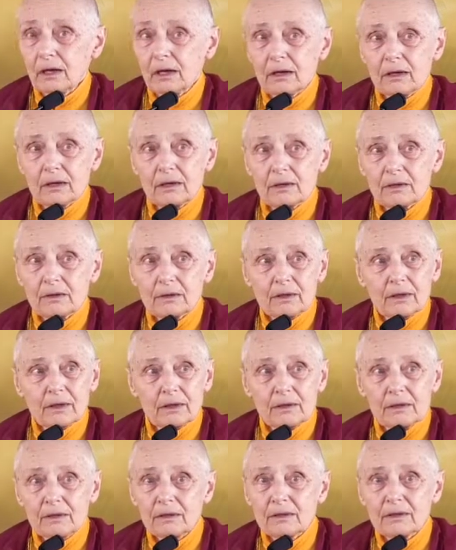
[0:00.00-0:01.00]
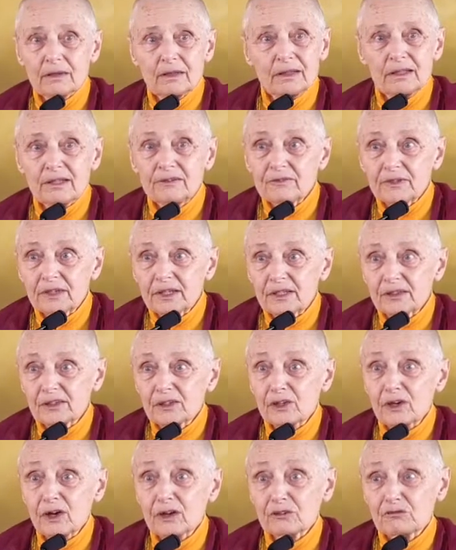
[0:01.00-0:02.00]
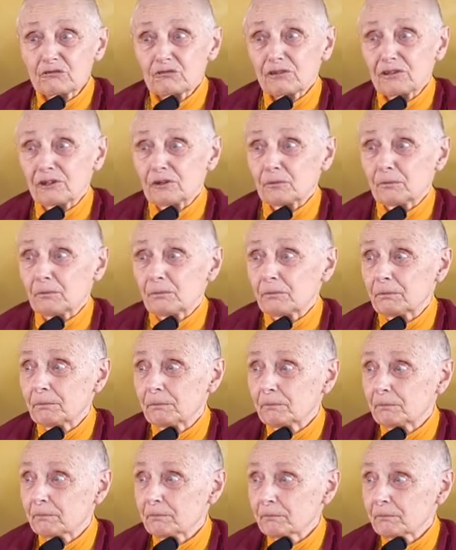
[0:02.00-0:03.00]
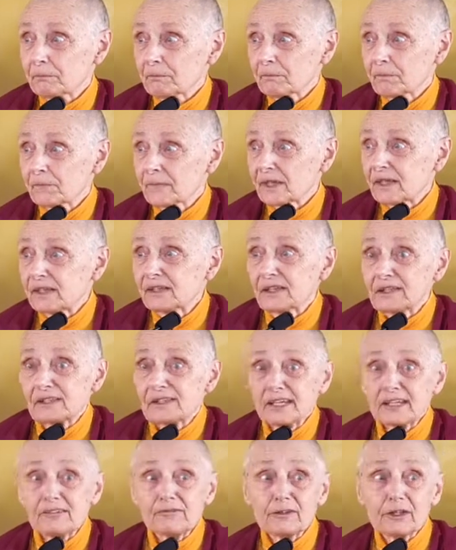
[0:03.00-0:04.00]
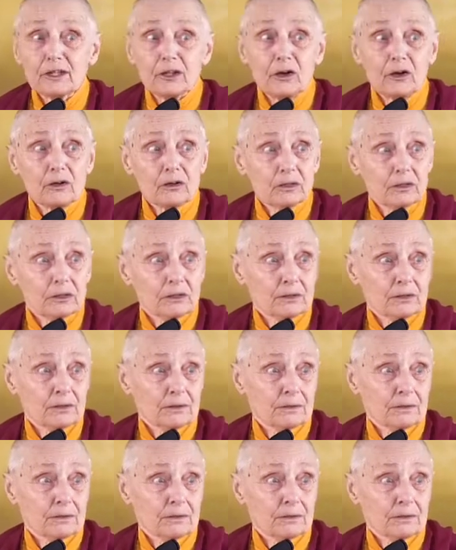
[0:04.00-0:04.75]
are living in the God realm, in the Devalok.